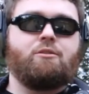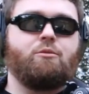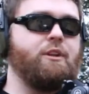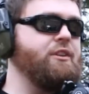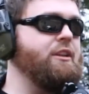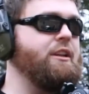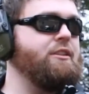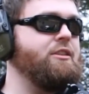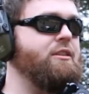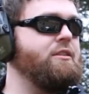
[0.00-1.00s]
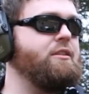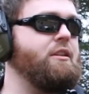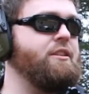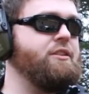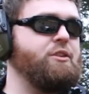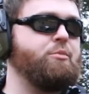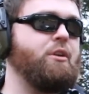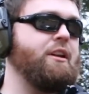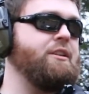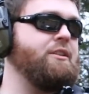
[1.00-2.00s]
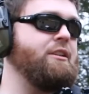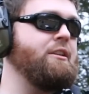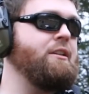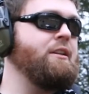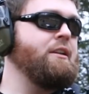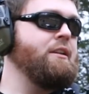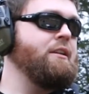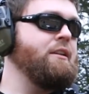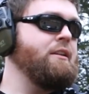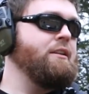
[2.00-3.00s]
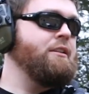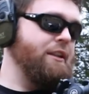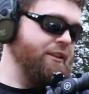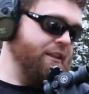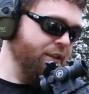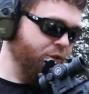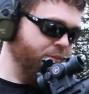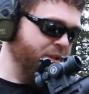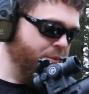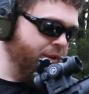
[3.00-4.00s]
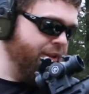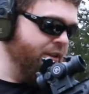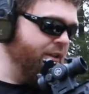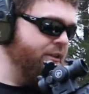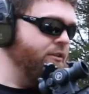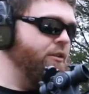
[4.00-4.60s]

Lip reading: with it unsuppressed. Now, I think this will be a pretty good